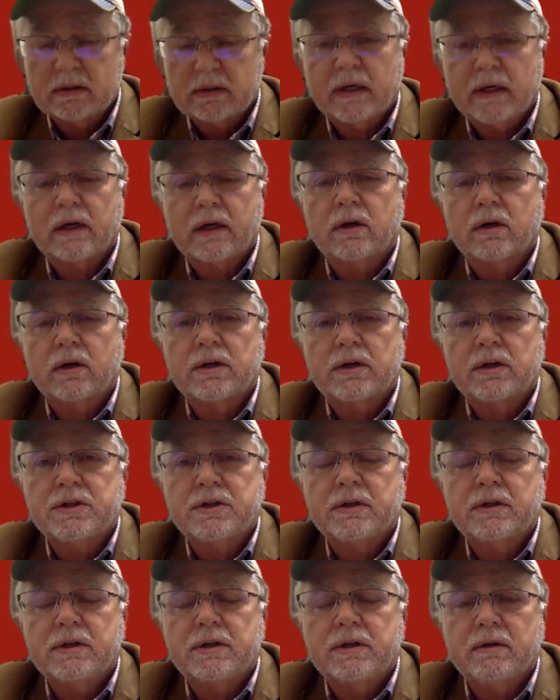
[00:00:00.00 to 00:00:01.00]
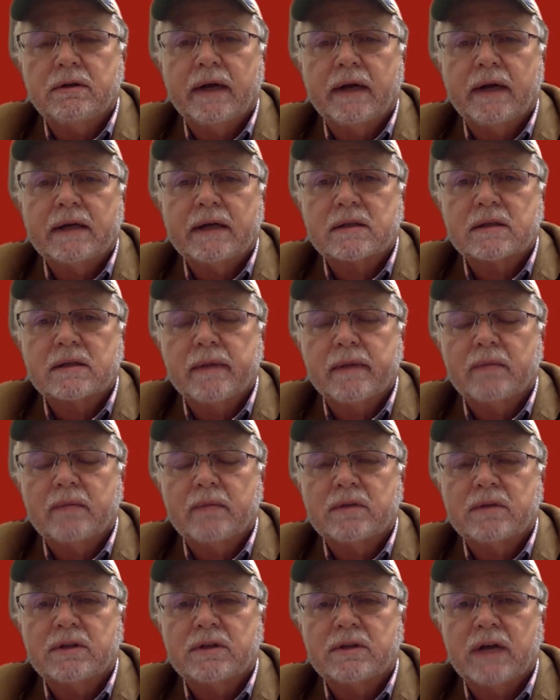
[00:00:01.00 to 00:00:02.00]
I encourage you to do that. Submit them
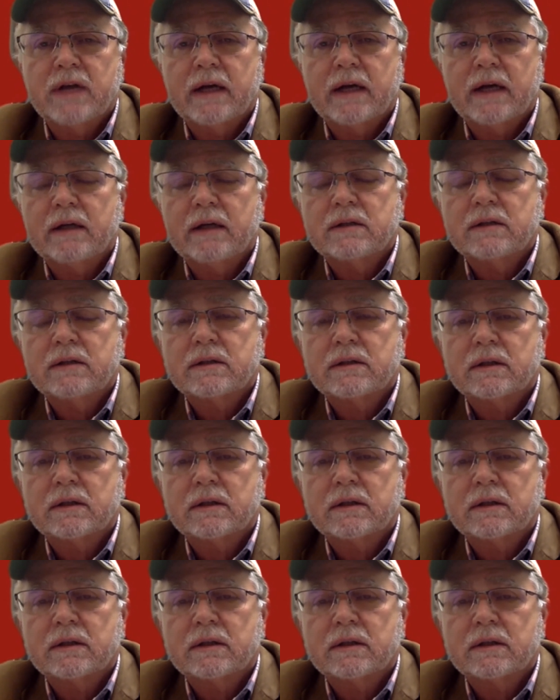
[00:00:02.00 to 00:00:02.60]
to Janet